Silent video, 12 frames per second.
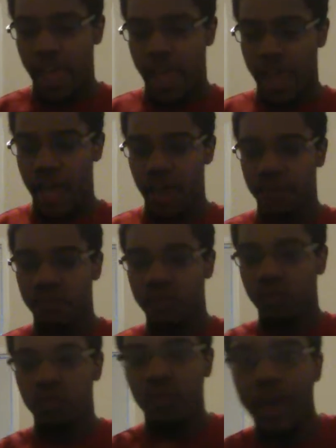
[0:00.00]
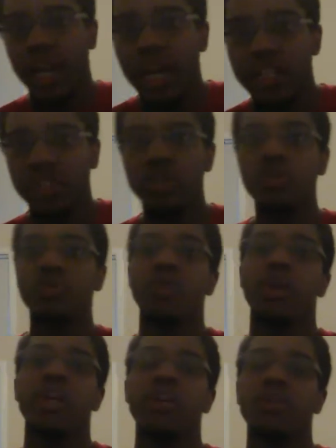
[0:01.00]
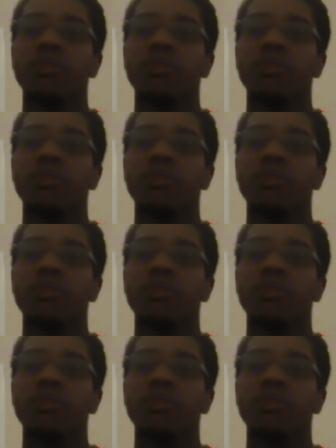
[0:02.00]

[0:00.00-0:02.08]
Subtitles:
have Red Eyes Toon Dragon